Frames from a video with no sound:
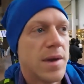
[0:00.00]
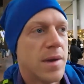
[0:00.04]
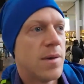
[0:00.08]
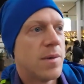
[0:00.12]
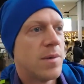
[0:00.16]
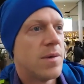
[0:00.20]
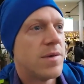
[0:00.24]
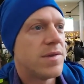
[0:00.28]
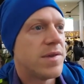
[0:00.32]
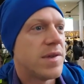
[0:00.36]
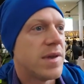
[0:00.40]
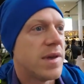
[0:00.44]

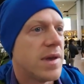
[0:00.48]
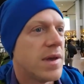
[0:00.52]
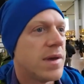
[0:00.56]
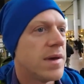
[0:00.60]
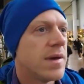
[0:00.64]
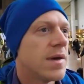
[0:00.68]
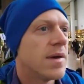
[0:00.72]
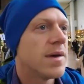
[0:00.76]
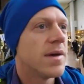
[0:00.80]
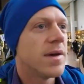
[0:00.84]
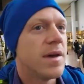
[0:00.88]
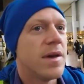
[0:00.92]
and see
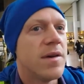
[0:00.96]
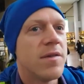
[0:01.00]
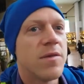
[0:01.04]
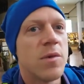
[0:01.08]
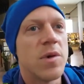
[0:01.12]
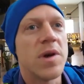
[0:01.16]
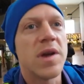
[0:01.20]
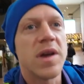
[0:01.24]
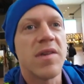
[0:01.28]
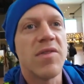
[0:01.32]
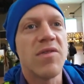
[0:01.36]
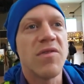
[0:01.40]
if
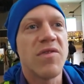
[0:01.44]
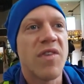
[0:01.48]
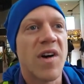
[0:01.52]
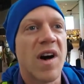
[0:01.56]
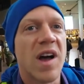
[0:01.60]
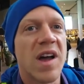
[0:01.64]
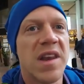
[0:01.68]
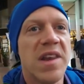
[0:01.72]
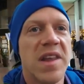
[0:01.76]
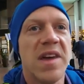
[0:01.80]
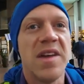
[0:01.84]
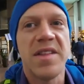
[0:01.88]
we can
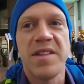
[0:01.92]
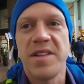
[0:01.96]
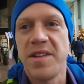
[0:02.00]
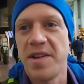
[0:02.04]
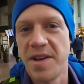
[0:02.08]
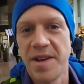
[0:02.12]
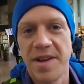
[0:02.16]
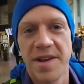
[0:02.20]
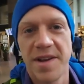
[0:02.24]
find it.